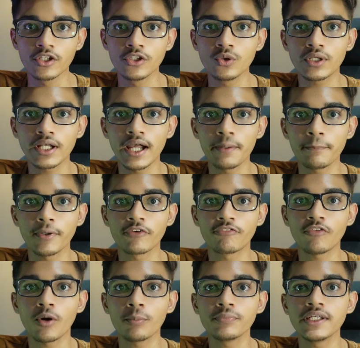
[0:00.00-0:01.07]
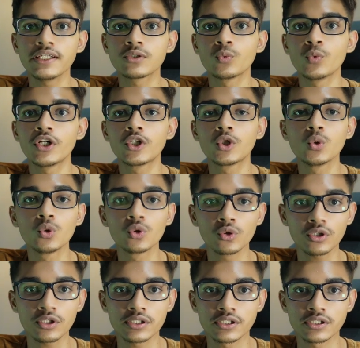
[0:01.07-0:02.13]
You can perform this with 2
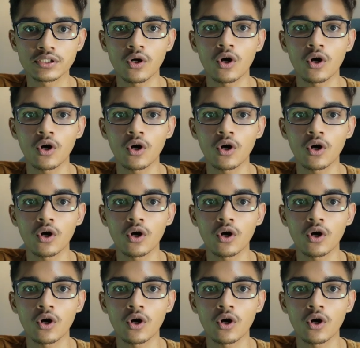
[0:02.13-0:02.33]
rooks